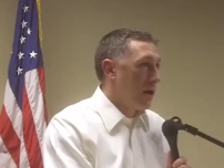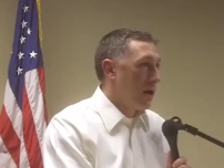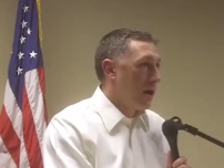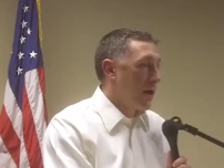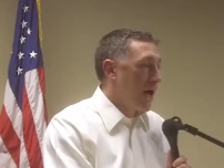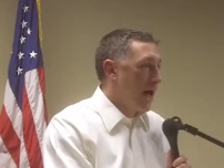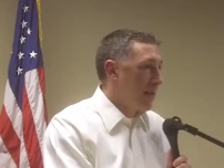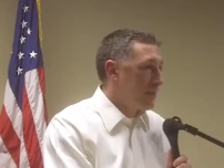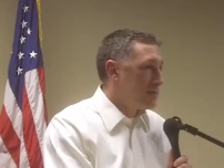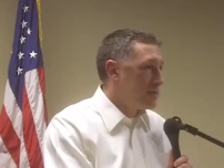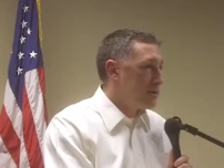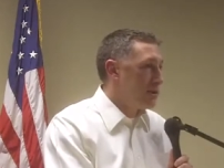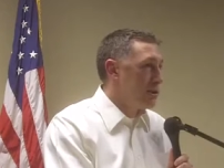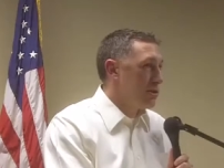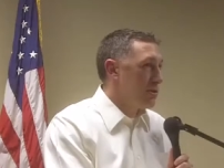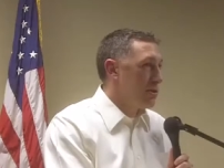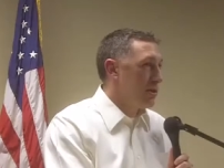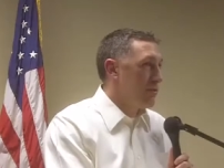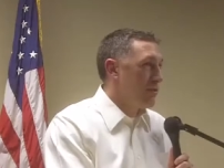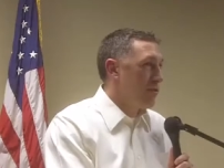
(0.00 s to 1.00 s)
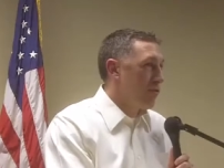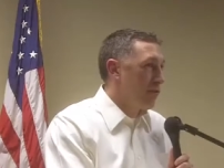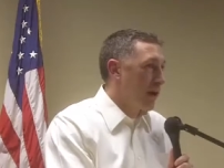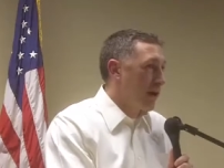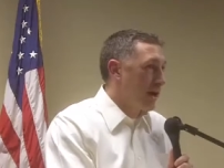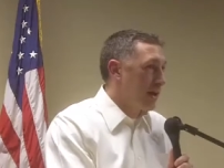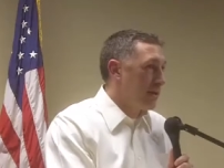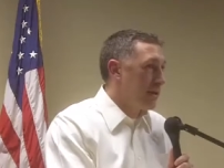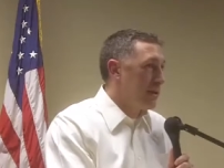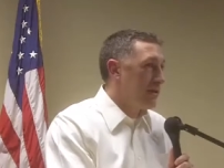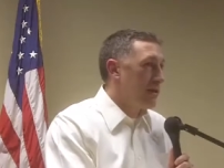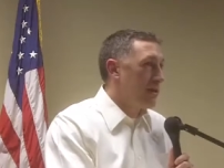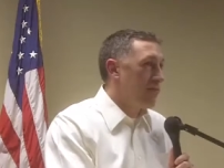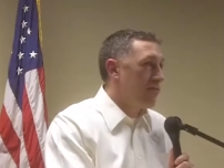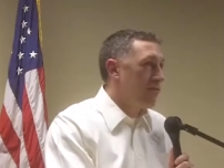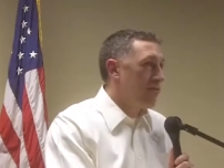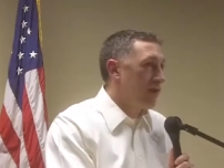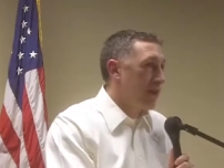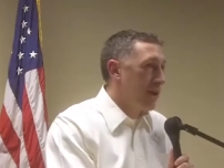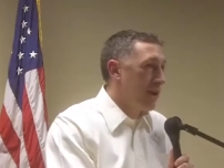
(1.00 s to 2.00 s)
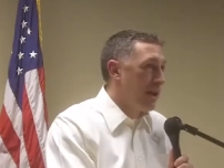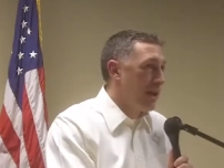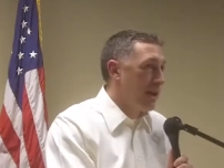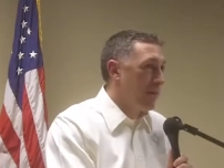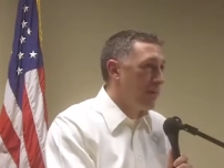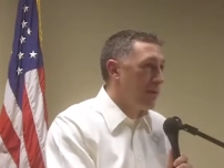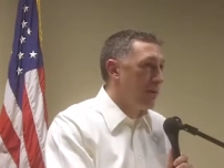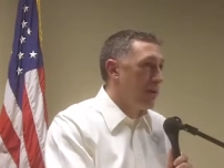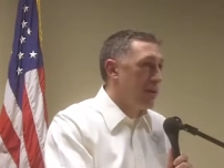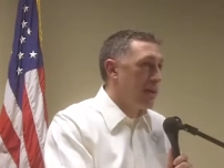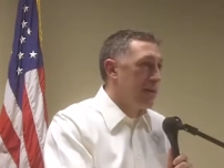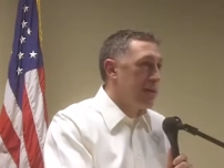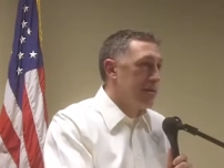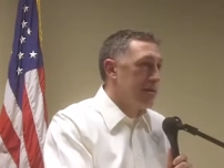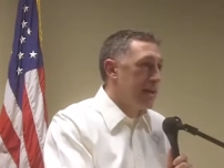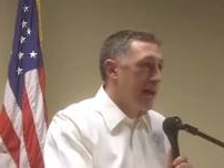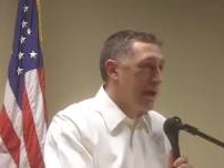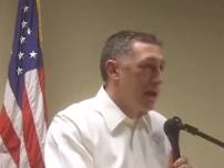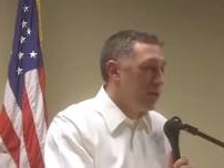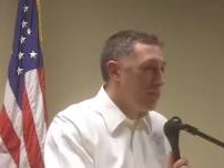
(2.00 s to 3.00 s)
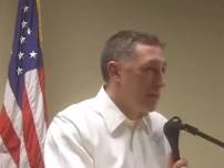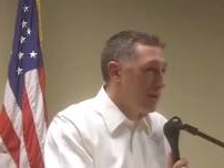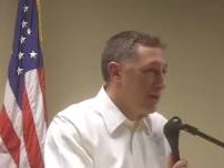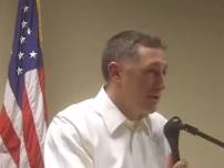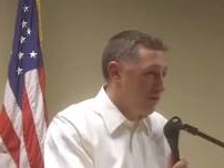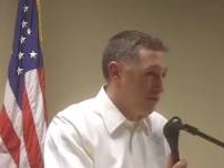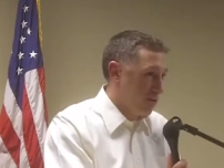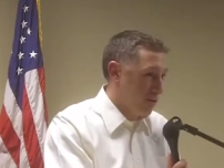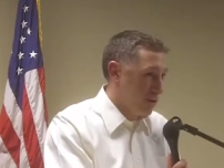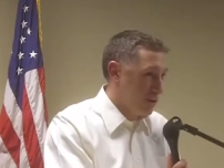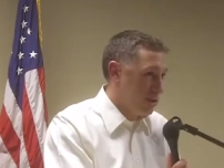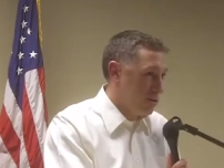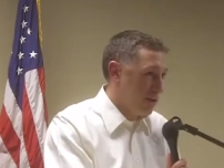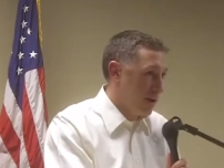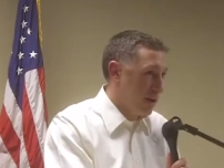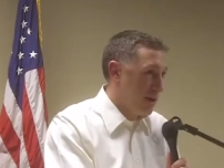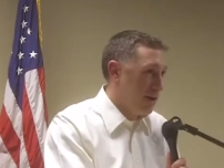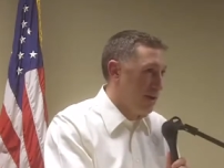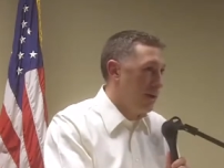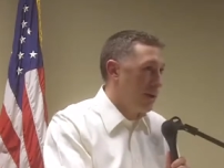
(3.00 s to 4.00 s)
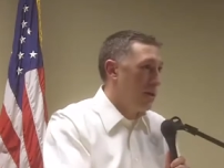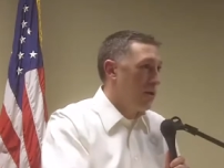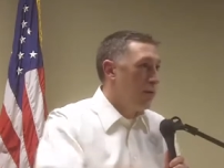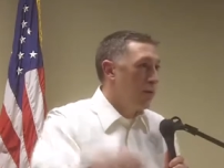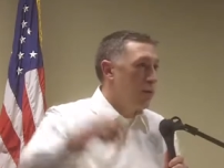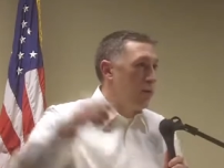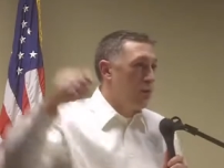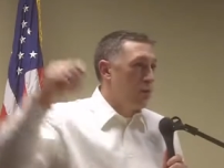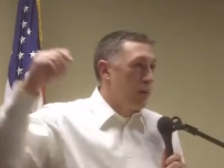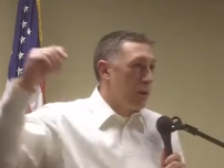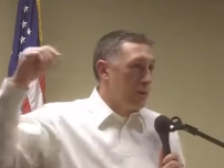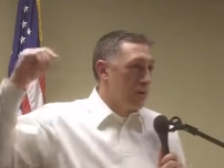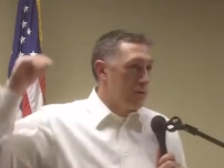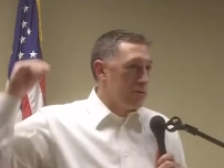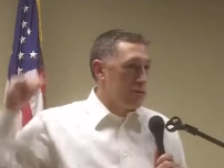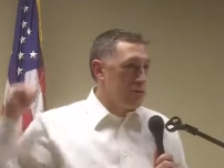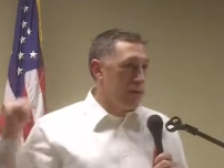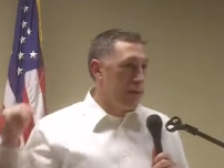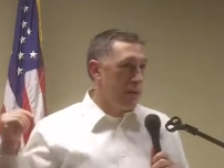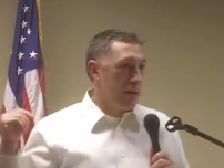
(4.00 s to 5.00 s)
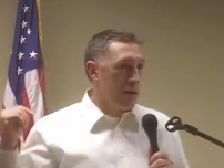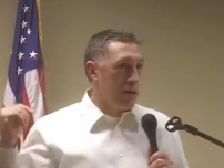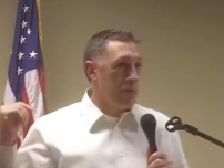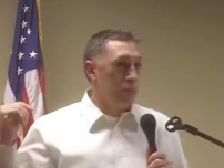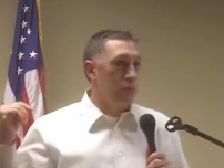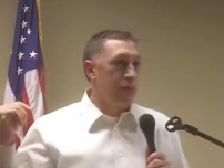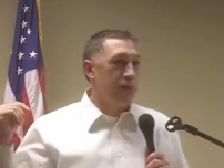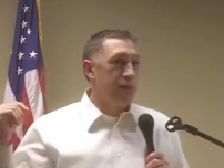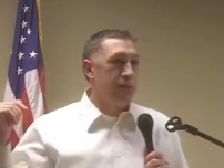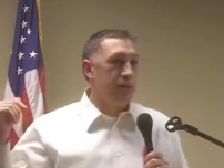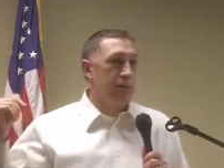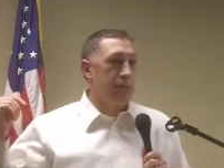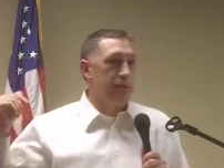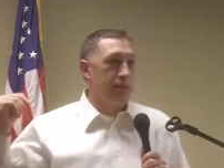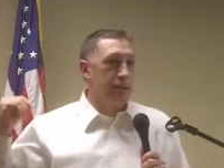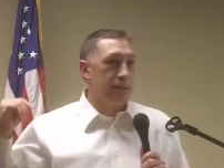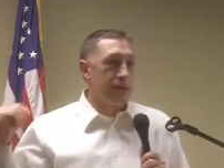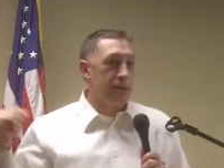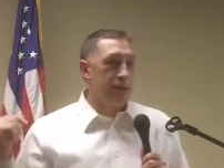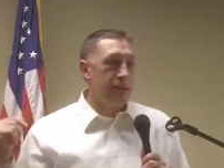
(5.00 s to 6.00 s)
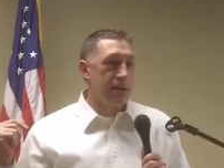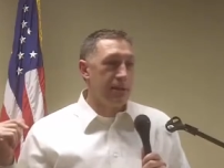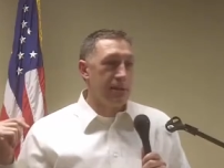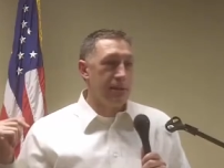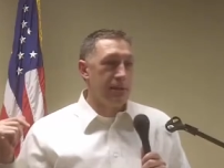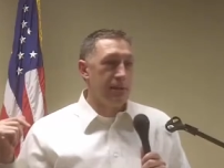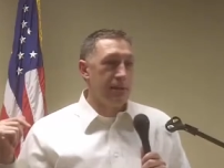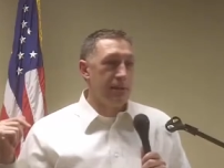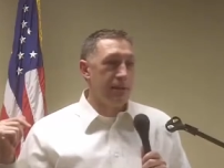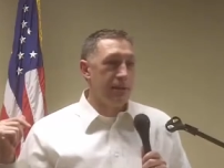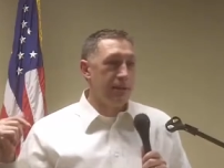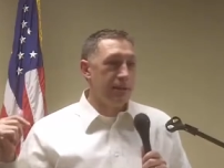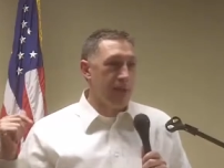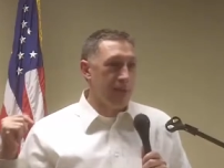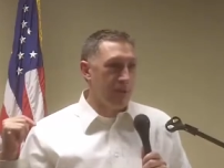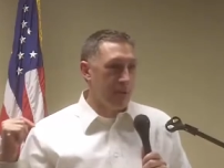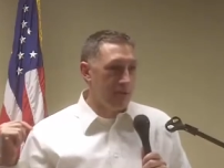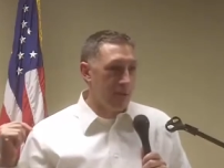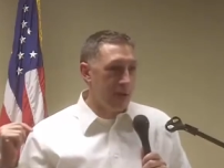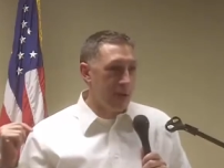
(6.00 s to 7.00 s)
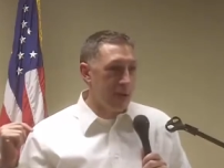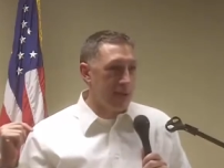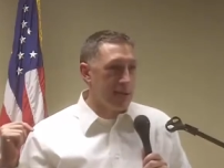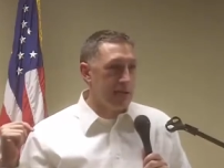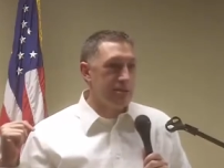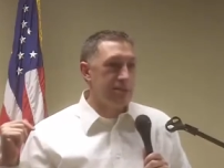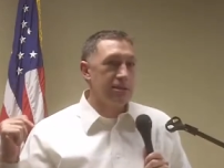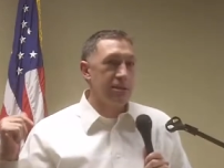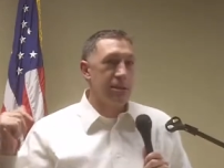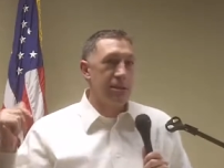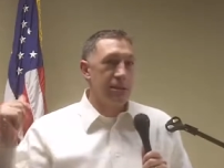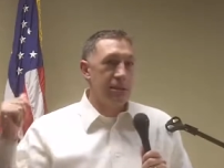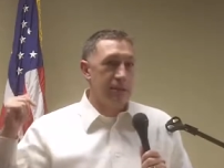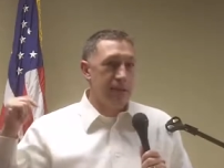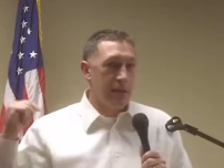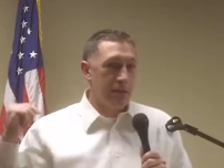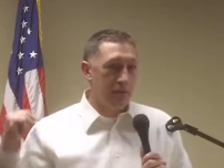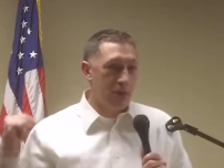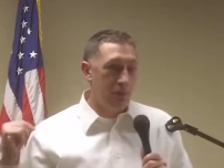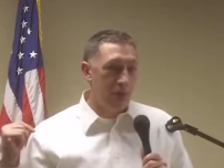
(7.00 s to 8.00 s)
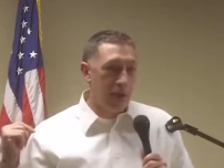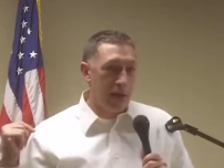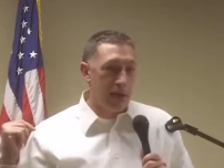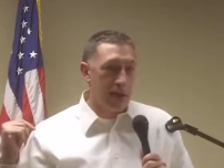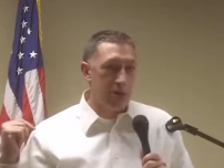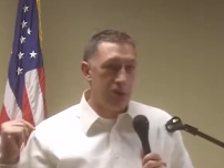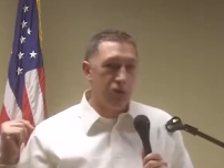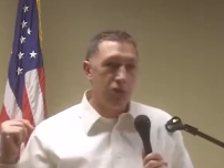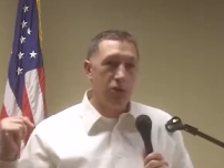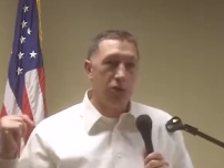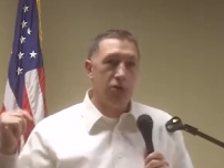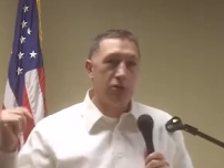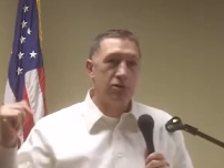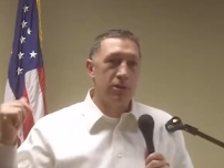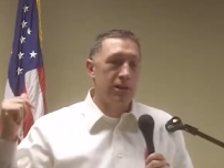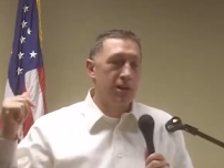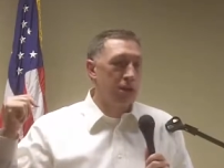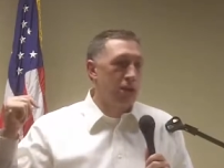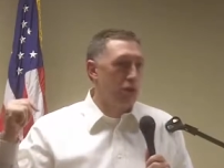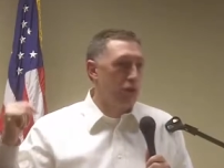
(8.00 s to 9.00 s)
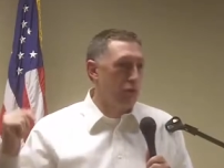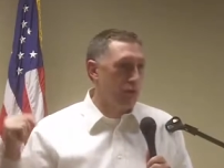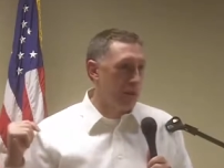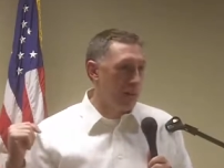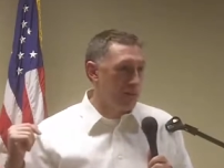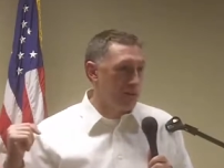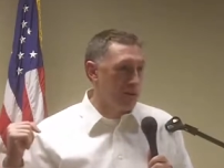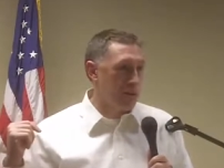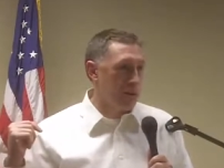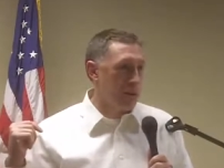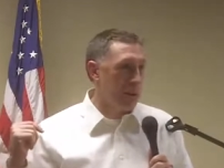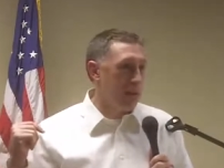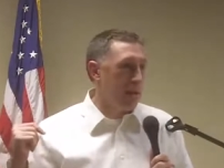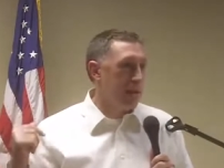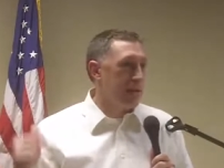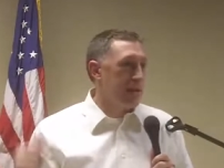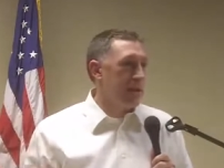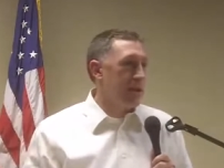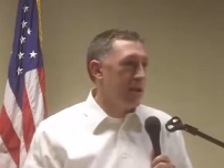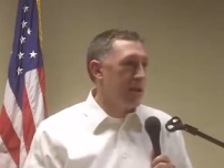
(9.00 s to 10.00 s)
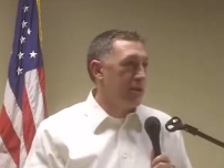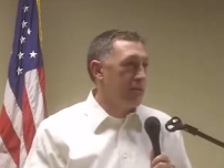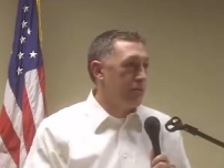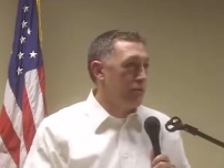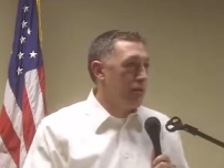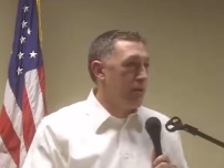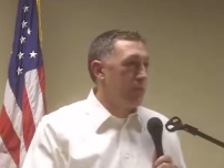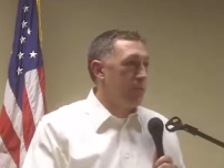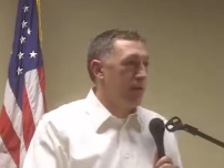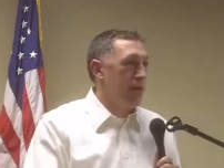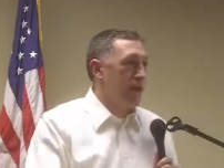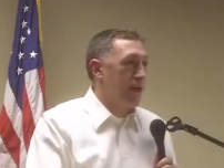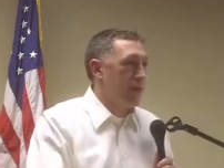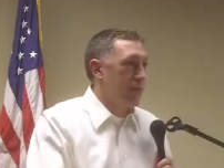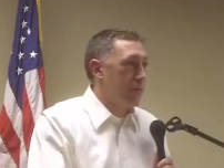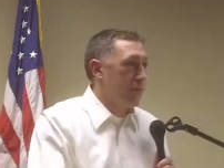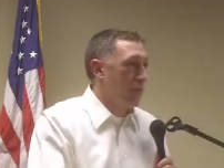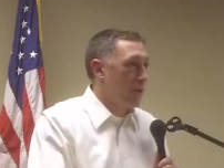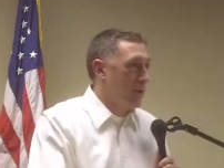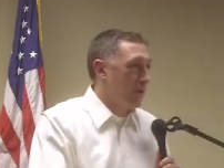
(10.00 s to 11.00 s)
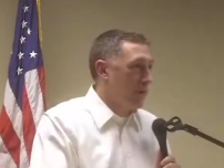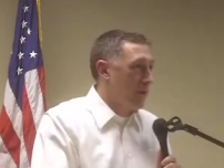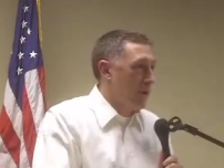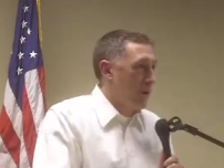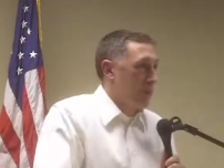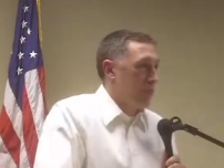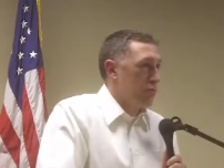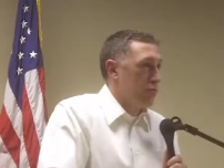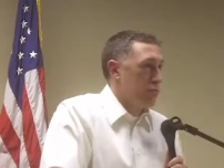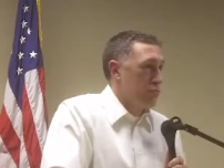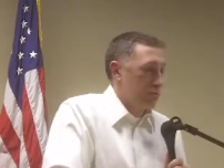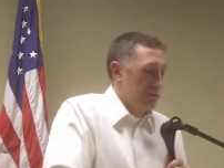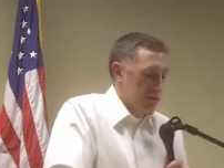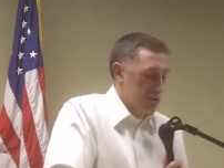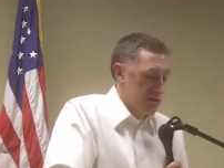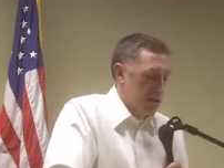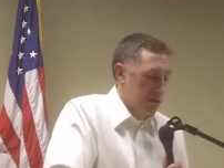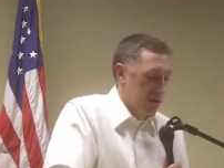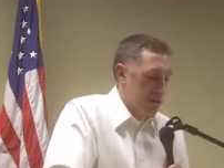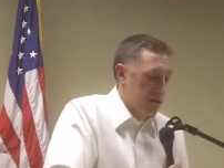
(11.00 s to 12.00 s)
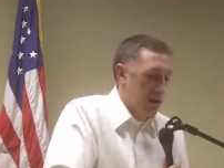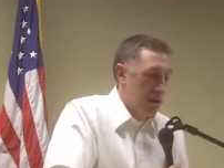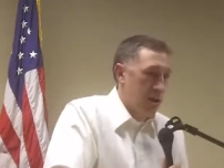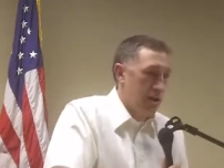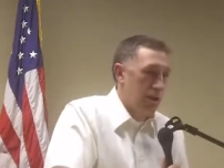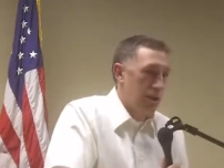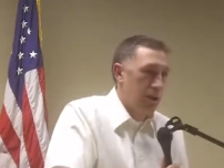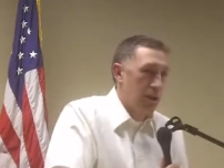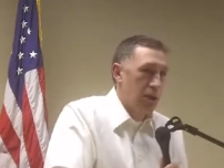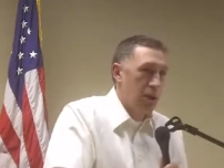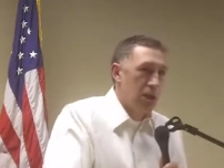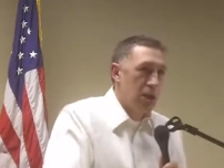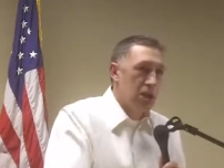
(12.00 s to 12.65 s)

are absolutely frightened, fed up, tired of being frustrated with what goes on with the, the, the Democrats, the Democrat control, and the corruption that they're doing by having one party rule for so long.